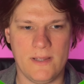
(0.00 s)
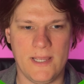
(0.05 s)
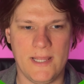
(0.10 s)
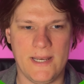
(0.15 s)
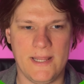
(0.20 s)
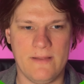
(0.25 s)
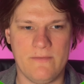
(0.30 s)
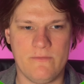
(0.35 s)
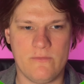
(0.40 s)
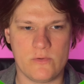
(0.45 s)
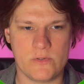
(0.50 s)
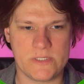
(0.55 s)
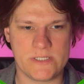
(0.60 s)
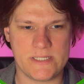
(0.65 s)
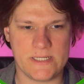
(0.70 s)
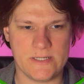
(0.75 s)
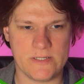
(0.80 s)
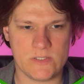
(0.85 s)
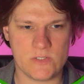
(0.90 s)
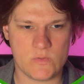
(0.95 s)
And then for
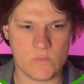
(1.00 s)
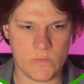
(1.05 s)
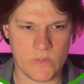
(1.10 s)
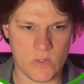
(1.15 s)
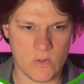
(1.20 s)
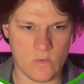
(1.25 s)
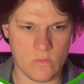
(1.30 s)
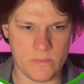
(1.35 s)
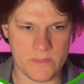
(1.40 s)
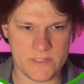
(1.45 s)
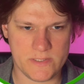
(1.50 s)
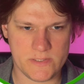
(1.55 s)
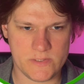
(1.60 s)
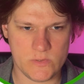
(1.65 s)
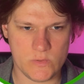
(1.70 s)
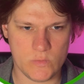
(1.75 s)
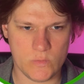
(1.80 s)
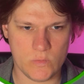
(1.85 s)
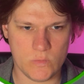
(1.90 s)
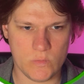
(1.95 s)
sales, we always
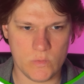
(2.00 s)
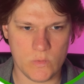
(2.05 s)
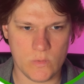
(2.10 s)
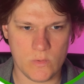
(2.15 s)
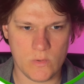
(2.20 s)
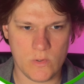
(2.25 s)
do